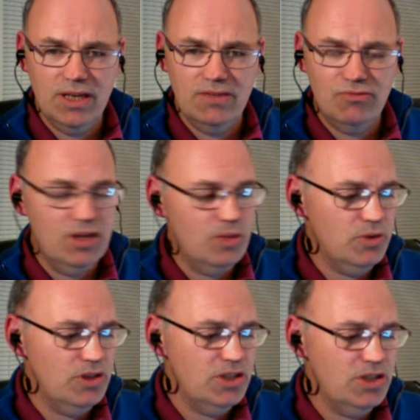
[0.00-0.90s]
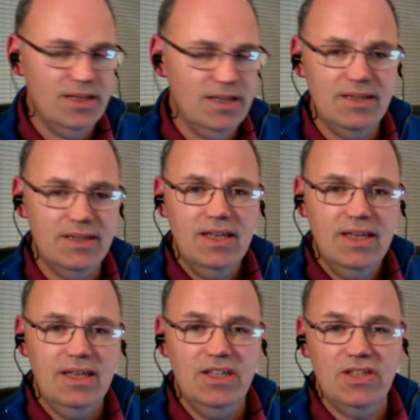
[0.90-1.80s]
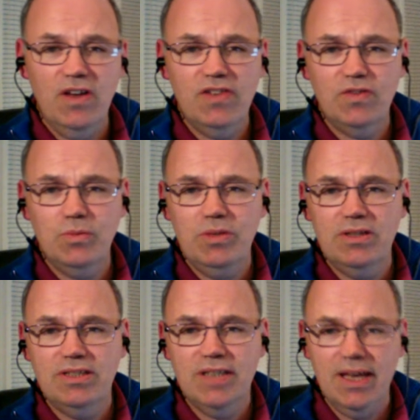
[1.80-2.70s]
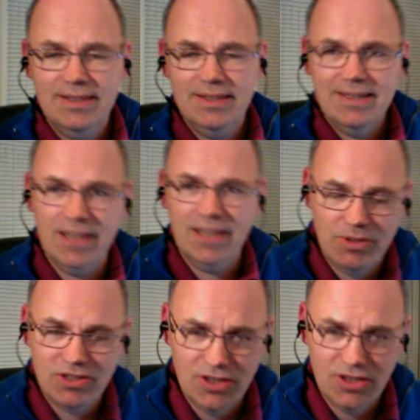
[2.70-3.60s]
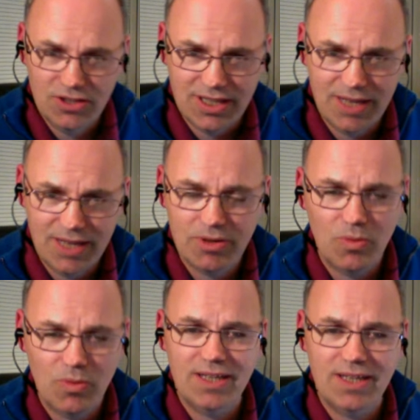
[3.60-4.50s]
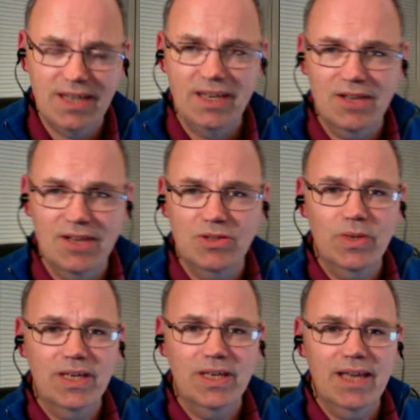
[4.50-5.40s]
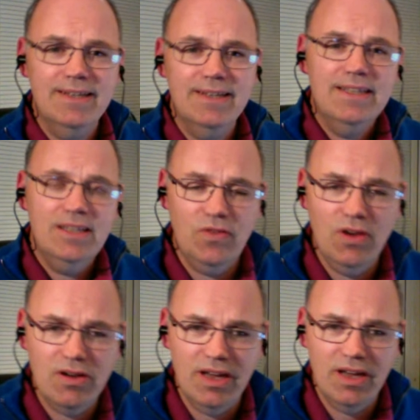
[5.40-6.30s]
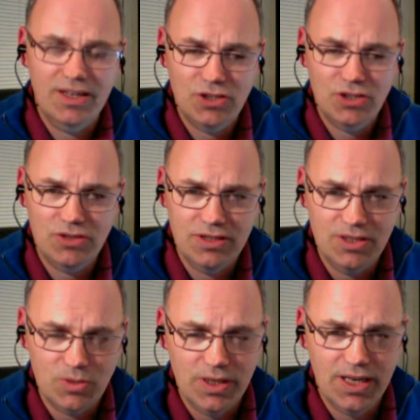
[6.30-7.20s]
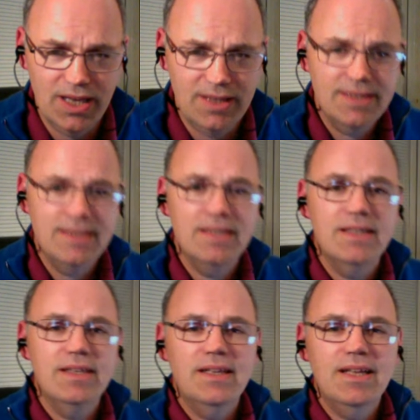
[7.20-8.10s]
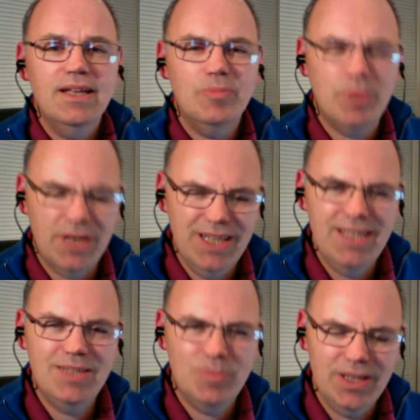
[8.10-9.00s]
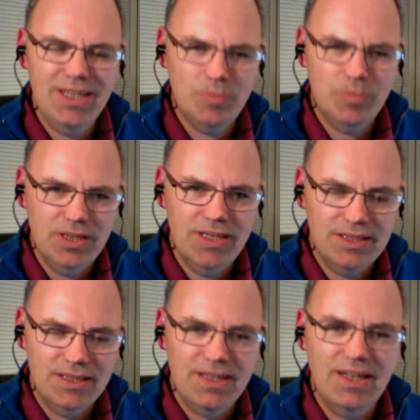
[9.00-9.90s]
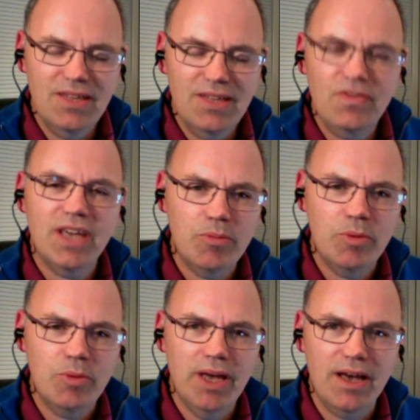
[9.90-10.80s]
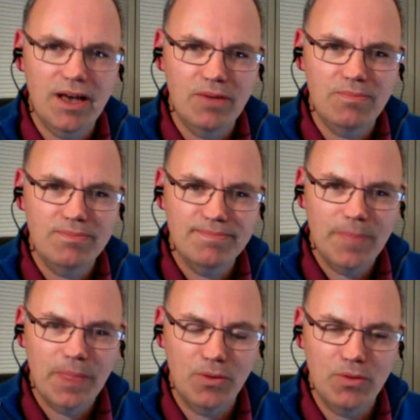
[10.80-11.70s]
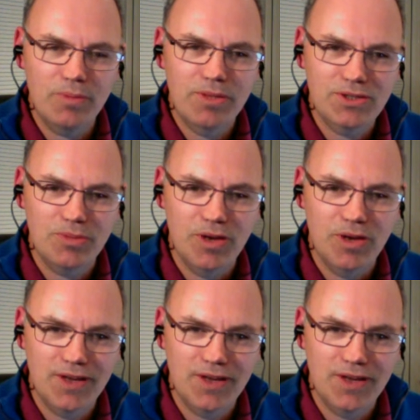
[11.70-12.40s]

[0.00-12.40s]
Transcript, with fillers: I really appreciate it. And, it suffice for me to say, I know it's Thursday. We've got one day to go to the weekend. If you are going out shooting this weekend, please, please, please leave your camera bag at home. All the best to you. Bye for now.